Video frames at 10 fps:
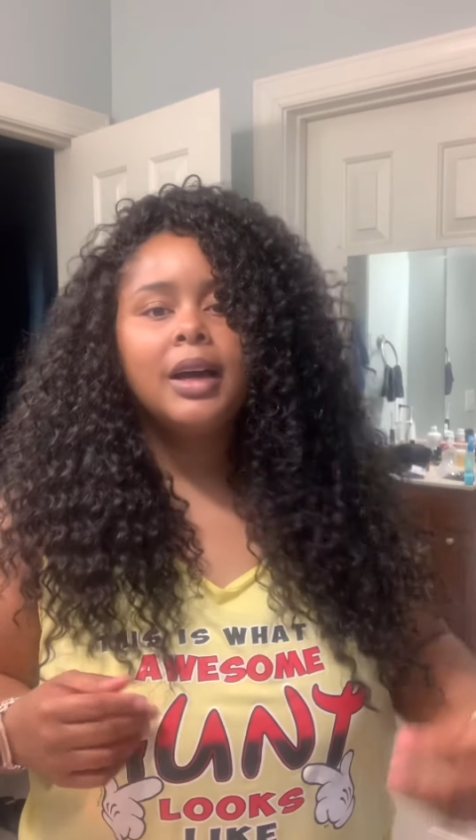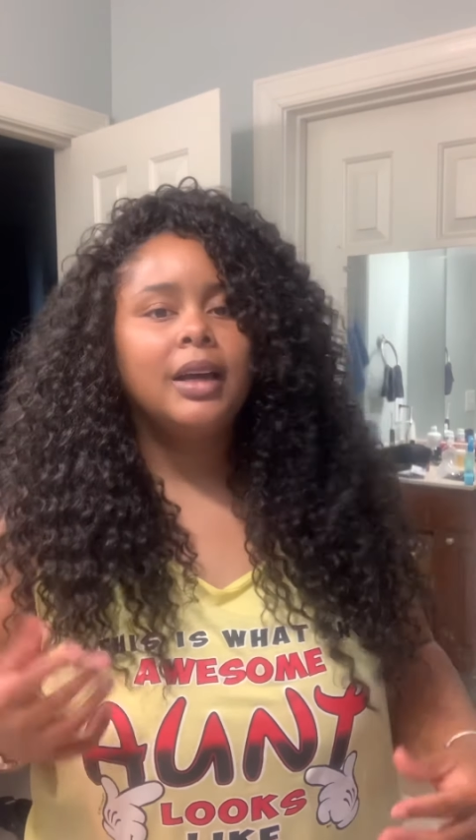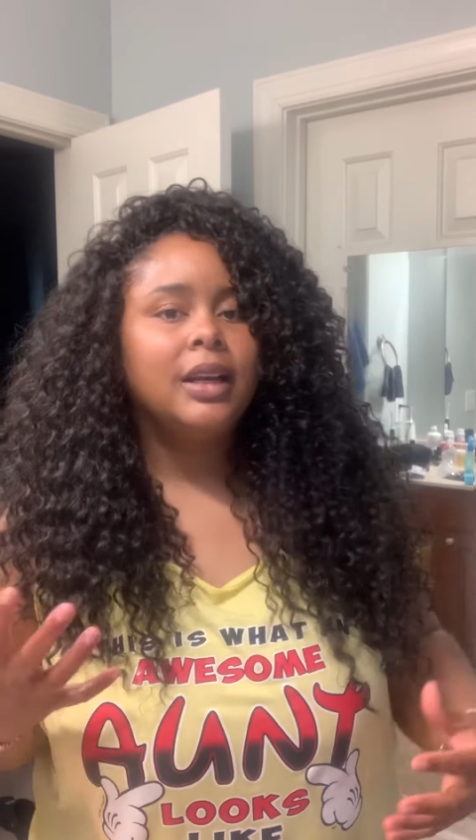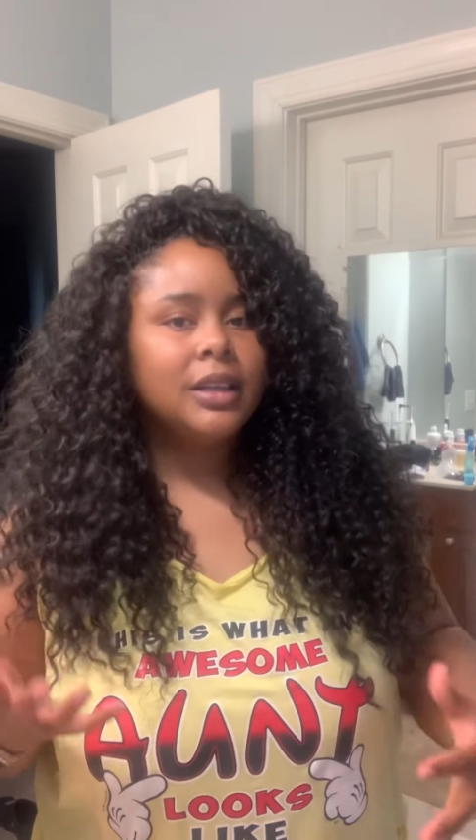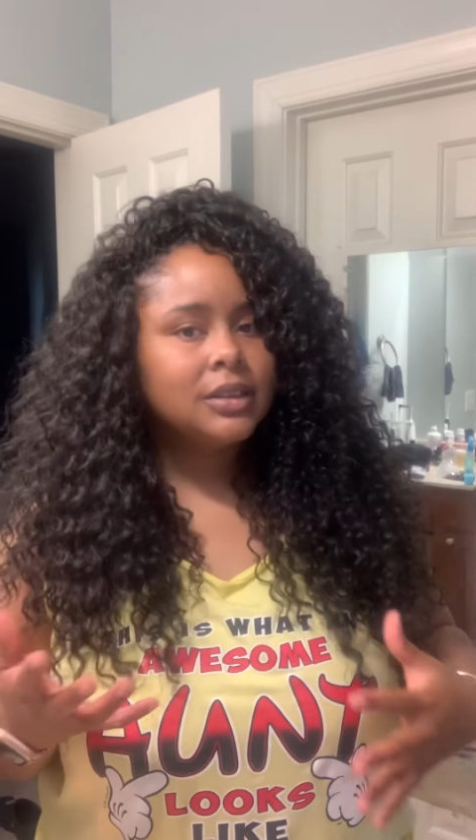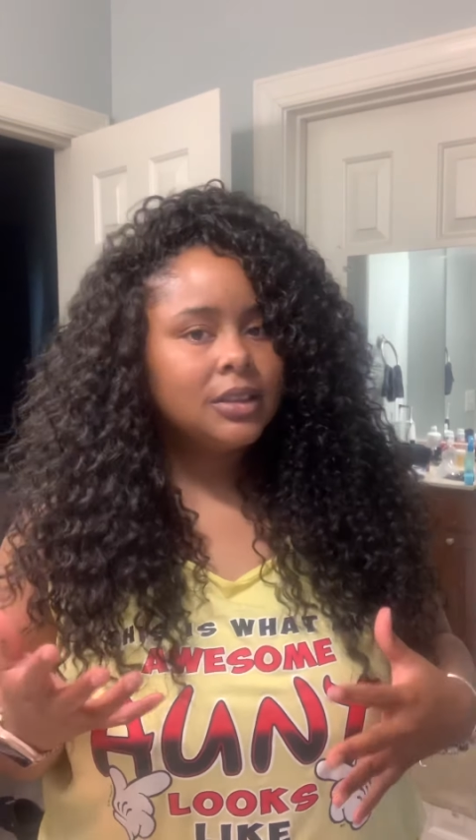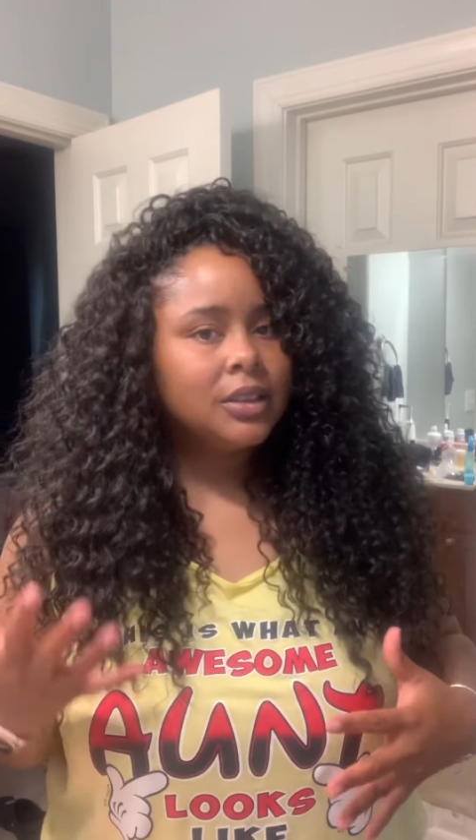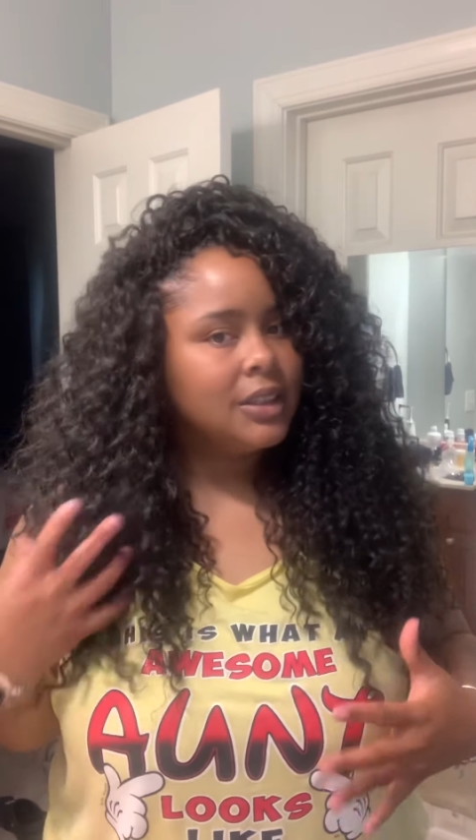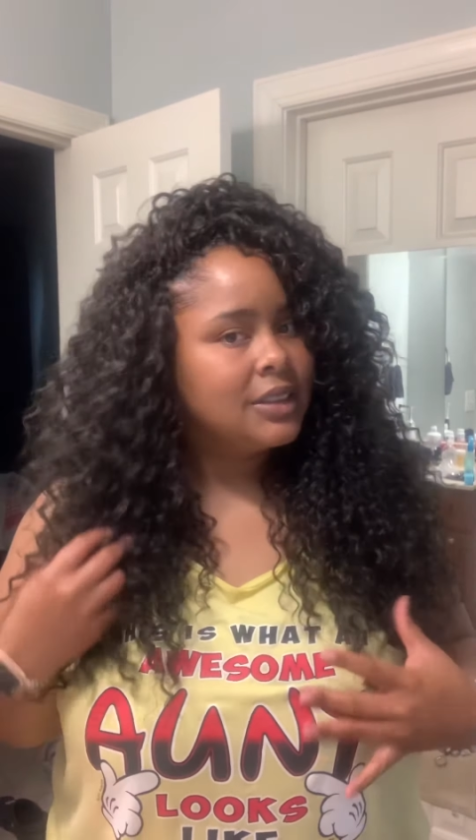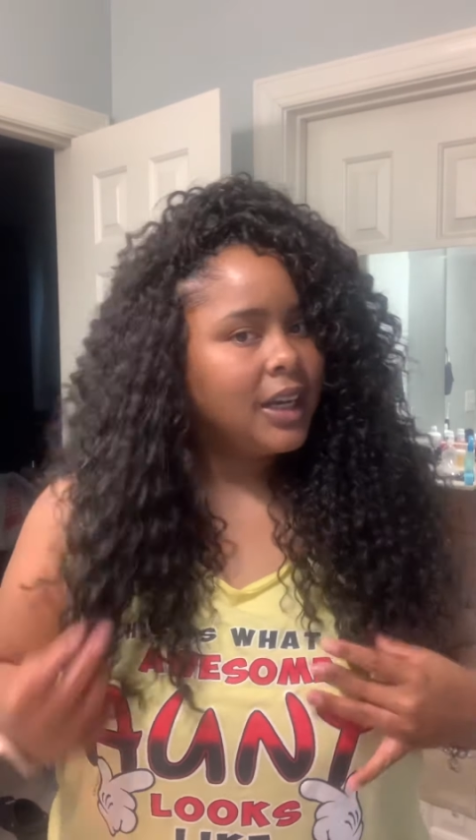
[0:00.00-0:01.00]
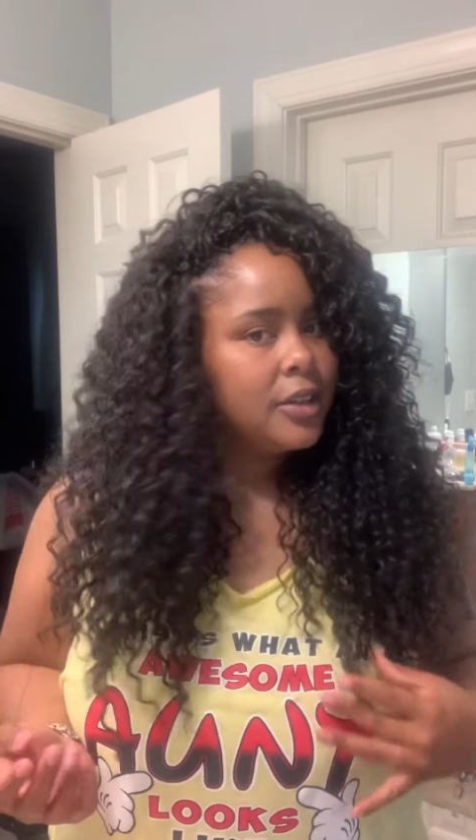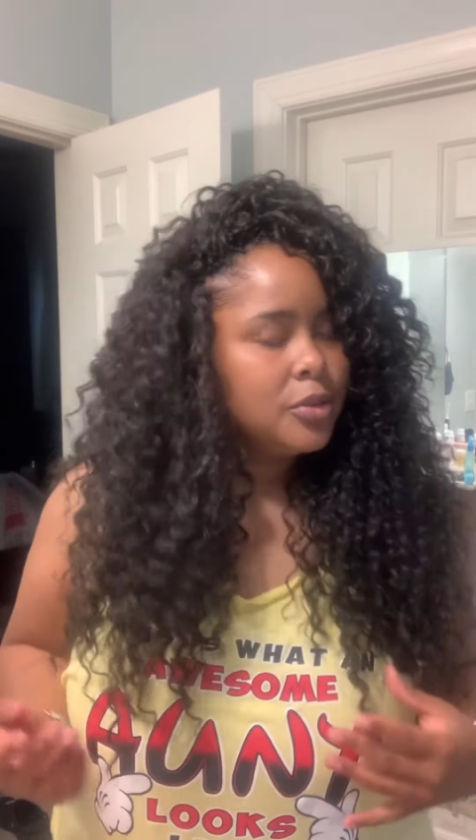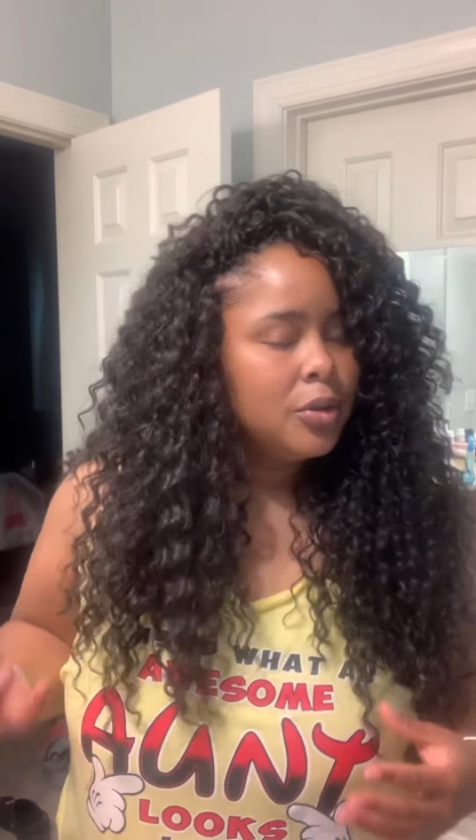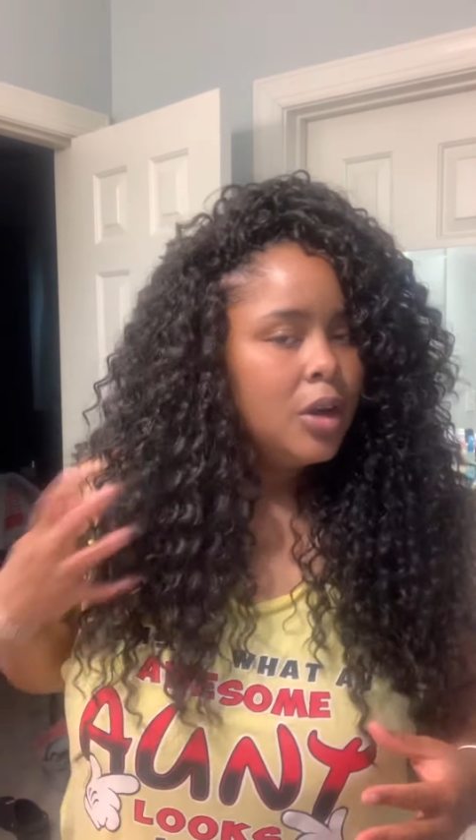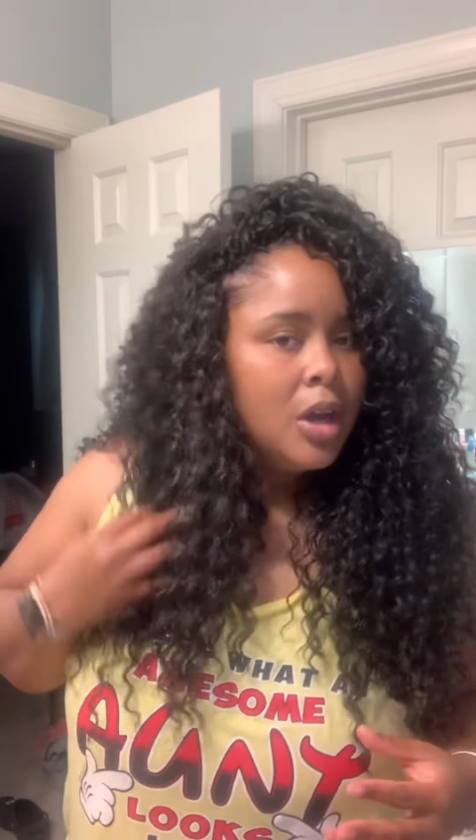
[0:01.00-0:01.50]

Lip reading: and it doesn't look as natural.